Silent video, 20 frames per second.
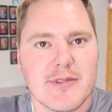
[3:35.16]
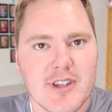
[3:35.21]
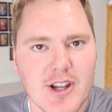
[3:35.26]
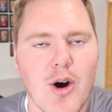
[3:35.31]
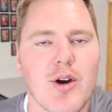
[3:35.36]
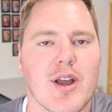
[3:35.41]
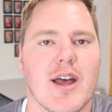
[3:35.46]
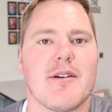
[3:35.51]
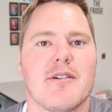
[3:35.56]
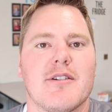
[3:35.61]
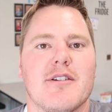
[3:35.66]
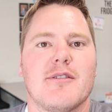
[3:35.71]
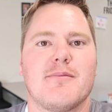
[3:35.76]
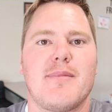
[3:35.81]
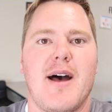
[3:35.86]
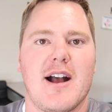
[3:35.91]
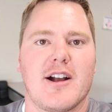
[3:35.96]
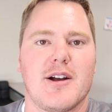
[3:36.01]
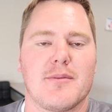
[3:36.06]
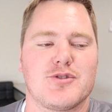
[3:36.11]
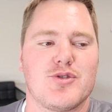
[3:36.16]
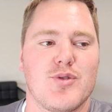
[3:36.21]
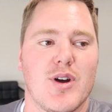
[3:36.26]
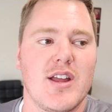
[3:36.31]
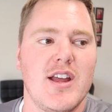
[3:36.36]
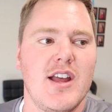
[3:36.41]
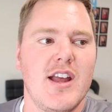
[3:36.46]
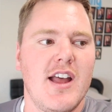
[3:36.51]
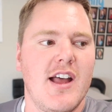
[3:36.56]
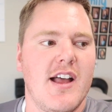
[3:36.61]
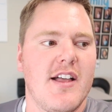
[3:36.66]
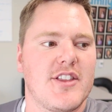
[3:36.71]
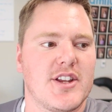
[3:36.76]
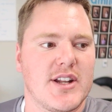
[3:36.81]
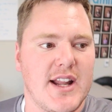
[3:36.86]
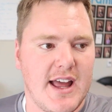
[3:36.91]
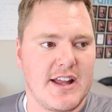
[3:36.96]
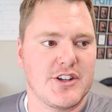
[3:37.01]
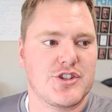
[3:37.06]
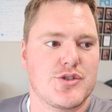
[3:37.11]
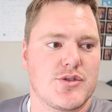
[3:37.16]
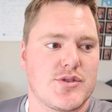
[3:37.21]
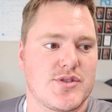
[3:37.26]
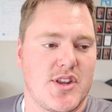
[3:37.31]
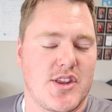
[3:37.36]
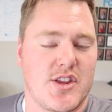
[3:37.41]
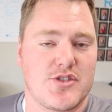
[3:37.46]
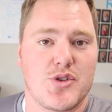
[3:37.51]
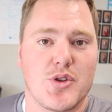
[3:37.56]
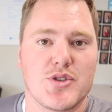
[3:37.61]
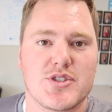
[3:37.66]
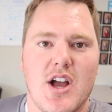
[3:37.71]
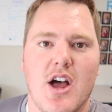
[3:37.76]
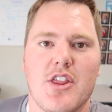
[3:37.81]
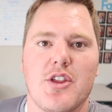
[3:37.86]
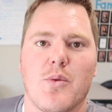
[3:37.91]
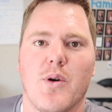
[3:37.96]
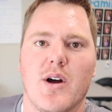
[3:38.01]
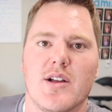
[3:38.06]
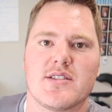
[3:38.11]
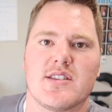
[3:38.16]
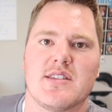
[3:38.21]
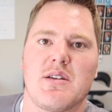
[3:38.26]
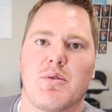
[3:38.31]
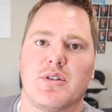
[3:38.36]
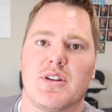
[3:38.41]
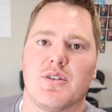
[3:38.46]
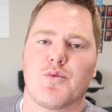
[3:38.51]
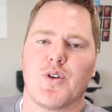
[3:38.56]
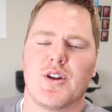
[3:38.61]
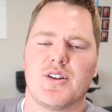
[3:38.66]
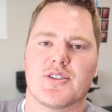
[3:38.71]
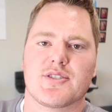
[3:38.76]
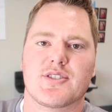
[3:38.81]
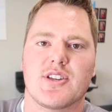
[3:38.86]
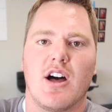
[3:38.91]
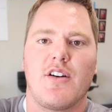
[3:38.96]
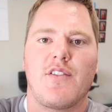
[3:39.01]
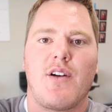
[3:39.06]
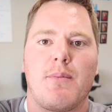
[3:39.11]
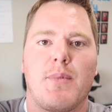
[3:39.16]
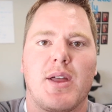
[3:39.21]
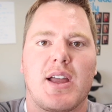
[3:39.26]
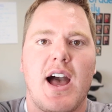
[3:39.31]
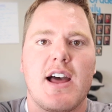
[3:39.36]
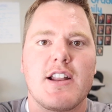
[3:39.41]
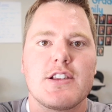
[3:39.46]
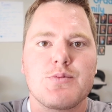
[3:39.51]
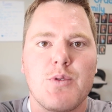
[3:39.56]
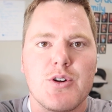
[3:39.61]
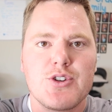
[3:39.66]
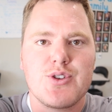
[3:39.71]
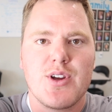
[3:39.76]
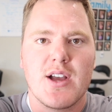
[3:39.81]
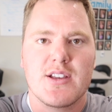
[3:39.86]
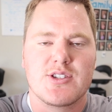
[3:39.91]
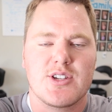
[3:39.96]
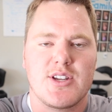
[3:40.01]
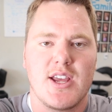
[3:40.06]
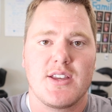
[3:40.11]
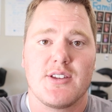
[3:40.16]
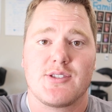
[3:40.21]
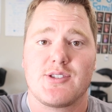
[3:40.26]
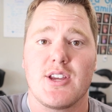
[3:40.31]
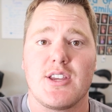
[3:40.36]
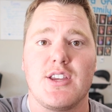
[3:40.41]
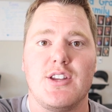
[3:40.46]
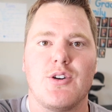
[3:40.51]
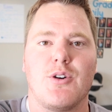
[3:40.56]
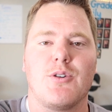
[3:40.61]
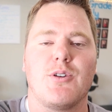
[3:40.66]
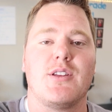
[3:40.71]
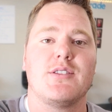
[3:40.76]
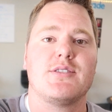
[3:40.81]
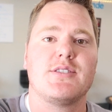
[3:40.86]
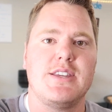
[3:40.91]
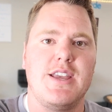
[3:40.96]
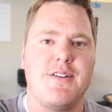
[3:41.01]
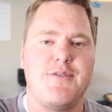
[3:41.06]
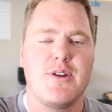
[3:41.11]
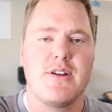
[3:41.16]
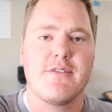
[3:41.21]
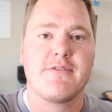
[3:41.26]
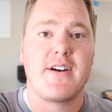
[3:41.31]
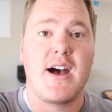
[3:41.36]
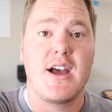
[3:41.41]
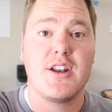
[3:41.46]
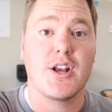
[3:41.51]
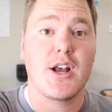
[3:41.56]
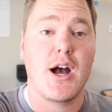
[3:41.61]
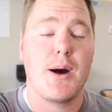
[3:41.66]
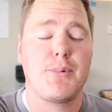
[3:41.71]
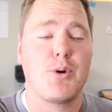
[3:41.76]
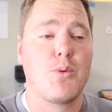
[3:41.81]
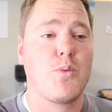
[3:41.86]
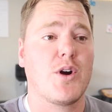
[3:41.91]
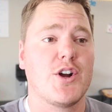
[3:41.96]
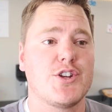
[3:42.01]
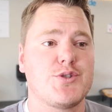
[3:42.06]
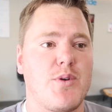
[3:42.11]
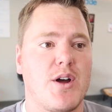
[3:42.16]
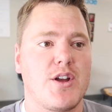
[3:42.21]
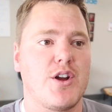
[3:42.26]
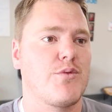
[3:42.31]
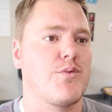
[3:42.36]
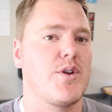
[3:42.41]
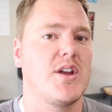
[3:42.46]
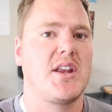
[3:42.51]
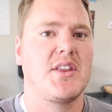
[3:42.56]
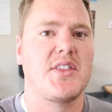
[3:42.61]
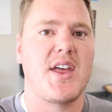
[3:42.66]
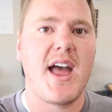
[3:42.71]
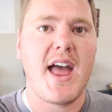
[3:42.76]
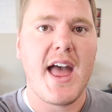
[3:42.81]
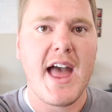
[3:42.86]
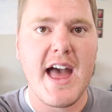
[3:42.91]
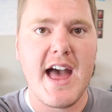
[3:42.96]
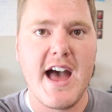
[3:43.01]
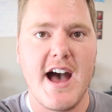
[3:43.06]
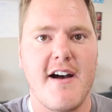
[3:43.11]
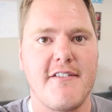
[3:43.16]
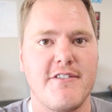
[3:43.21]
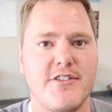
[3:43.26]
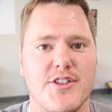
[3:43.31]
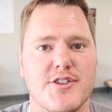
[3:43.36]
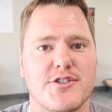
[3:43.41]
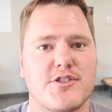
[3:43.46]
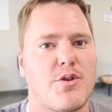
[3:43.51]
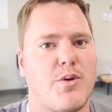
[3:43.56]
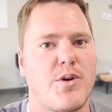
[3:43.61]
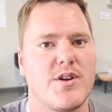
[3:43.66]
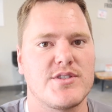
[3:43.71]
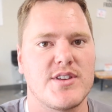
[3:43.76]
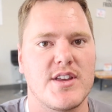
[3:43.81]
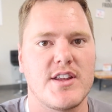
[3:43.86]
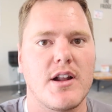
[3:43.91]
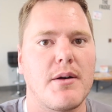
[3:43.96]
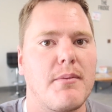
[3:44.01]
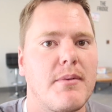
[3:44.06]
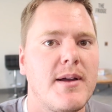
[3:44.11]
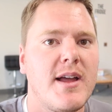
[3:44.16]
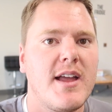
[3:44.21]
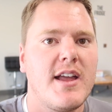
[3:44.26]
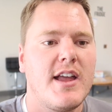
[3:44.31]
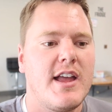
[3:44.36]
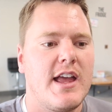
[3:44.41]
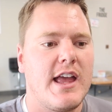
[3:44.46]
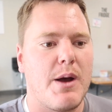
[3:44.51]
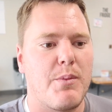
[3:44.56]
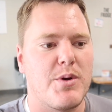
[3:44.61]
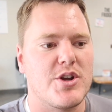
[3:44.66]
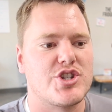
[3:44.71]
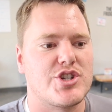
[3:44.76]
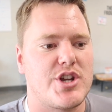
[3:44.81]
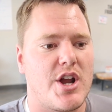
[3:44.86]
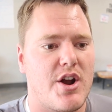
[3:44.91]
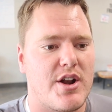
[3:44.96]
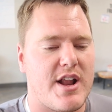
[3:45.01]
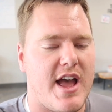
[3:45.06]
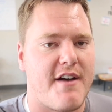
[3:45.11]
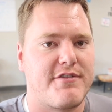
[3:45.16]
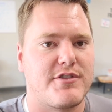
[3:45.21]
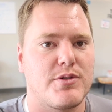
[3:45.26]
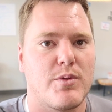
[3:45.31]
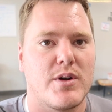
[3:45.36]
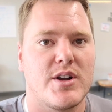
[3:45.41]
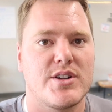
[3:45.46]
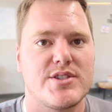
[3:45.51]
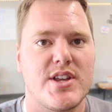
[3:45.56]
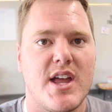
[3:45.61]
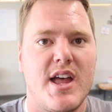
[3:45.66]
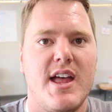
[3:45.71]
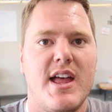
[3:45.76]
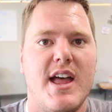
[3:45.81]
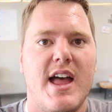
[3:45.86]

Okay, back up to it. Today I introduced those other ones, and then we did read to self. I'm like, I just want you guys to take a sticky note and see if you can find a couple words while you're reading that have the stories in them. And we shared afterwards.